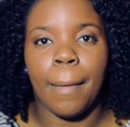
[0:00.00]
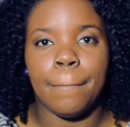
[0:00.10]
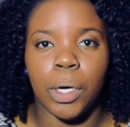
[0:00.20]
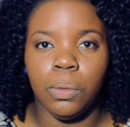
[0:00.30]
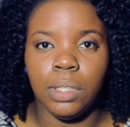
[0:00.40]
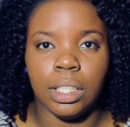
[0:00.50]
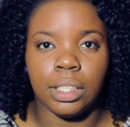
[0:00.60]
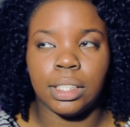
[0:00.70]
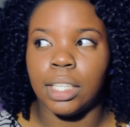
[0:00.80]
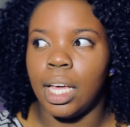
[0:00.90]

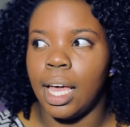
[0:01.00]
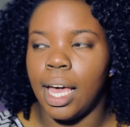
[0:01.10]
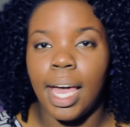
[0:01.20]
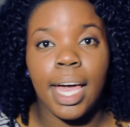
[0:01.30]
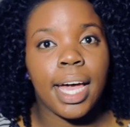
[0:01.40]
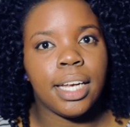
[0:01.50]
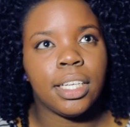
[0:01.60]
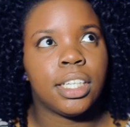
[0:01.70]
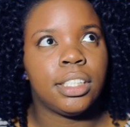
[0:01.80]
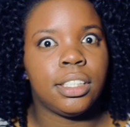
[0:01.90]
Moniece, and
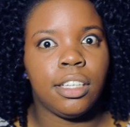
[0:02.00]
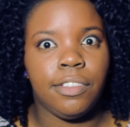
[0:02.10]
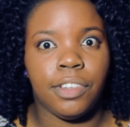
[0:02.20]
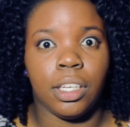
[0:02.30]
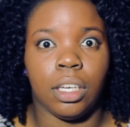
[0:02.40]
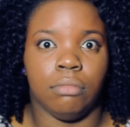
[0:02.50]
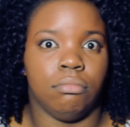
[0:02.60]
Tiffany,